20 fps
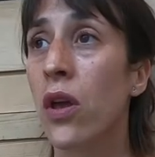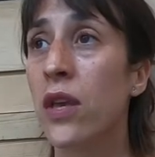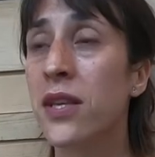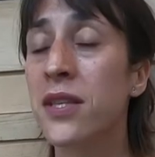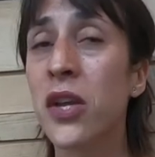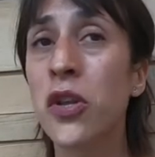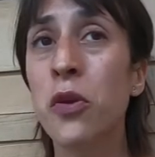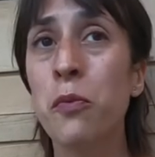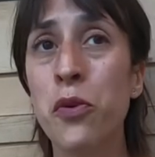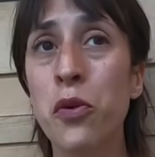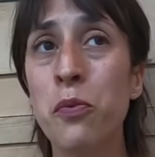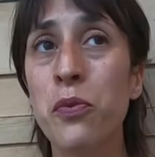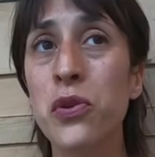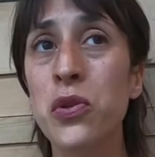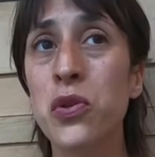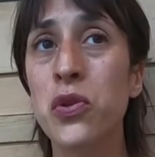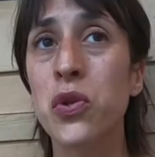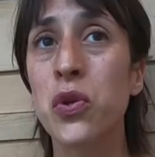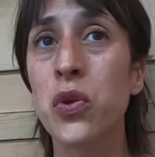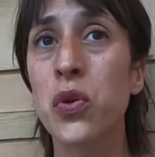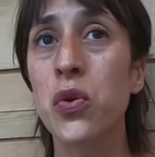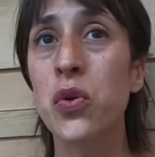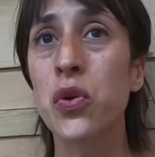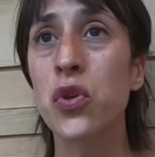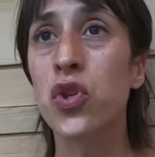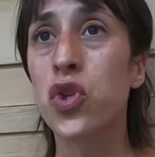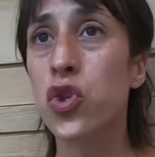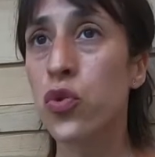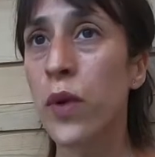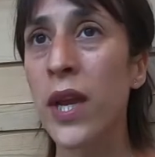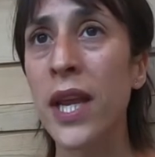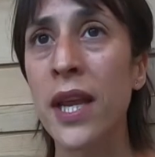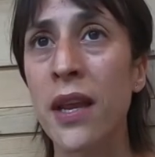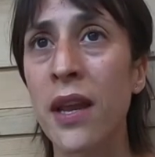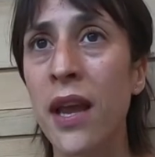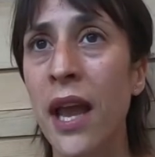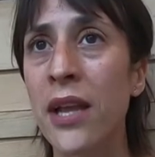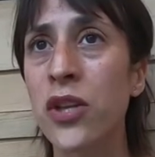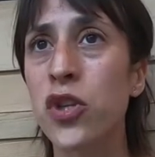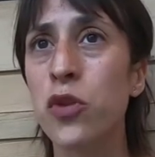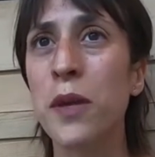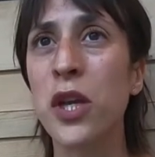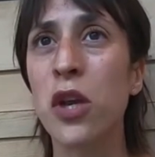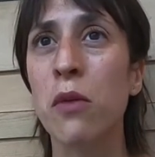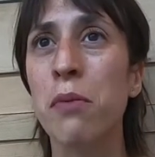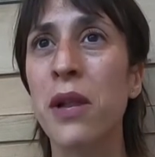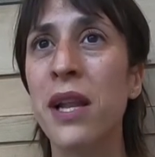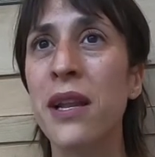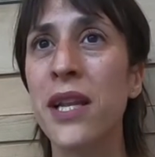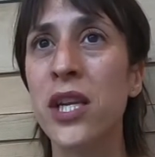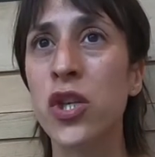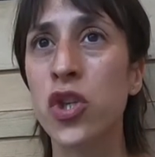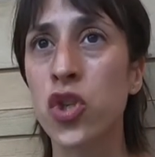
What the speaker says: It's not the purpose to drink and to be completely